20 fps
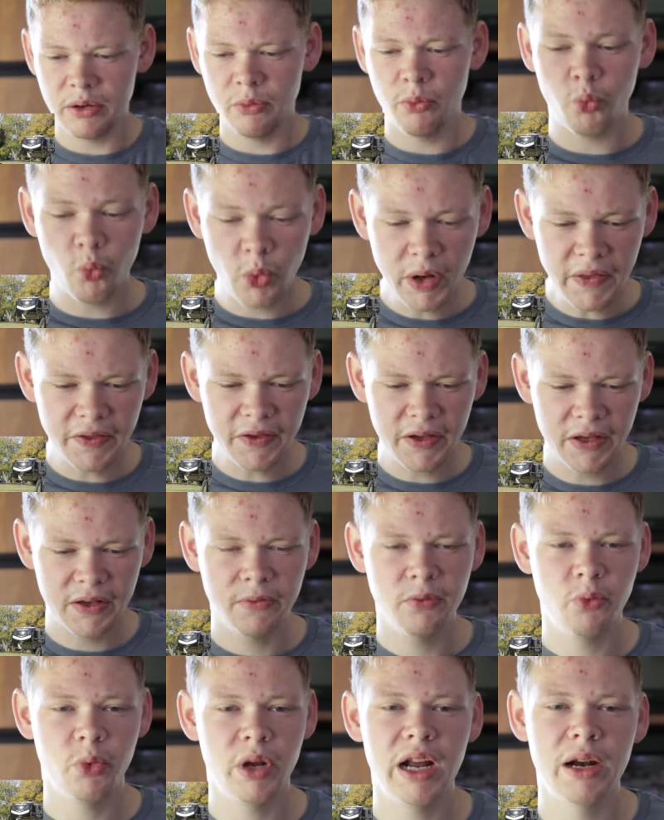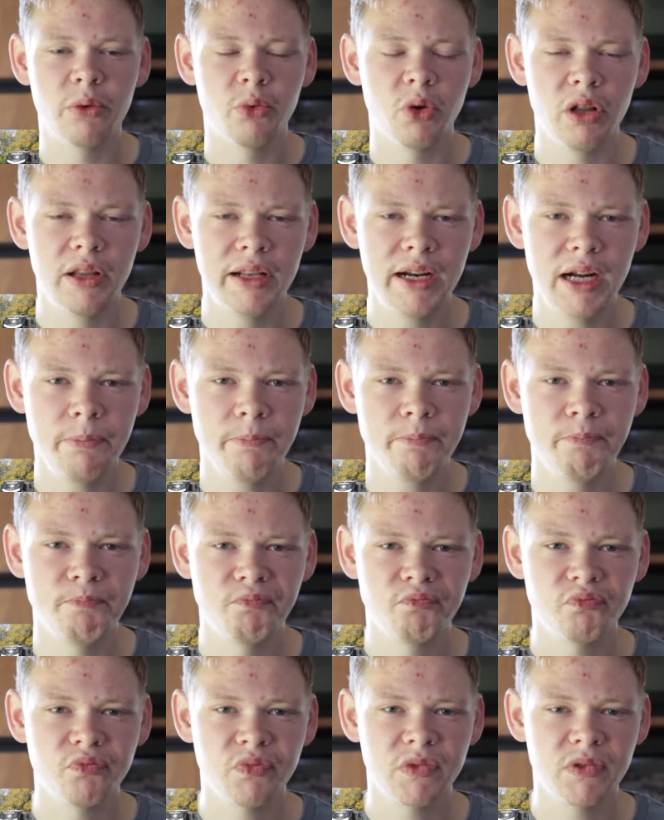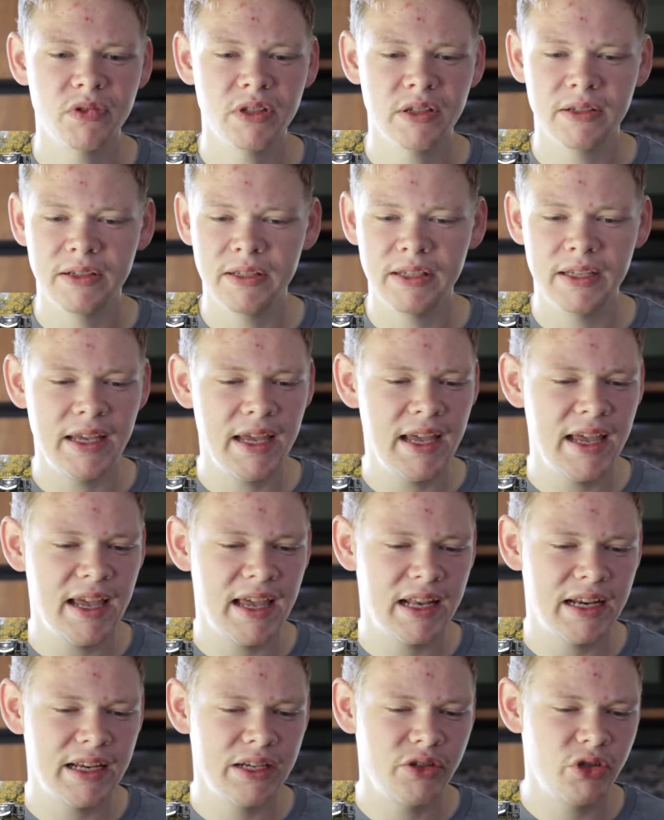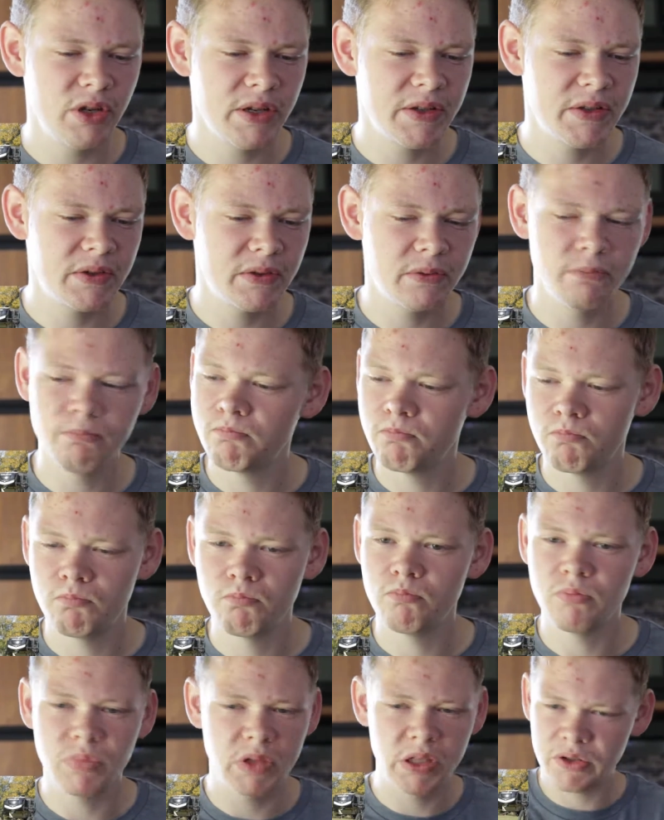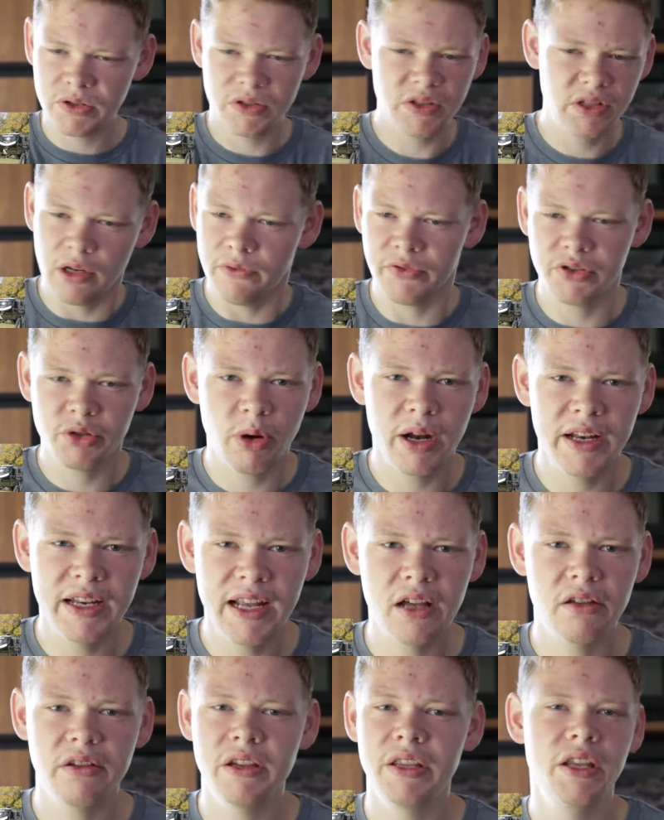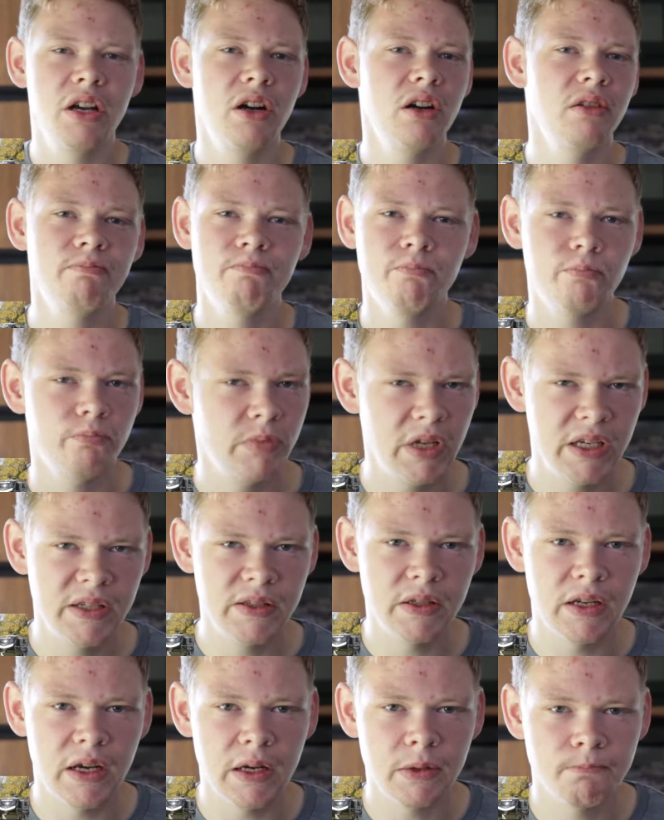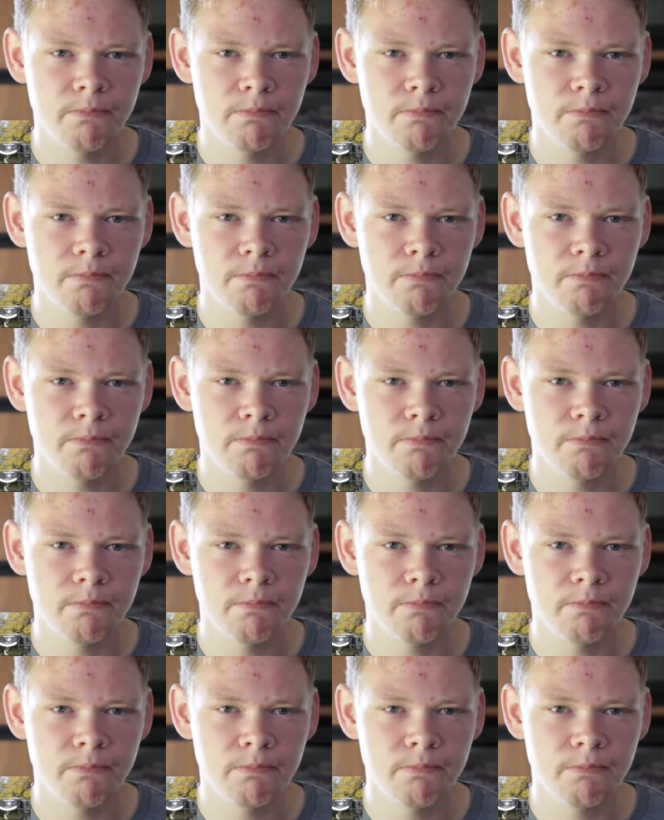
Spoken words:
width when I roll it up, and it just stuffs right down in there. Easy day.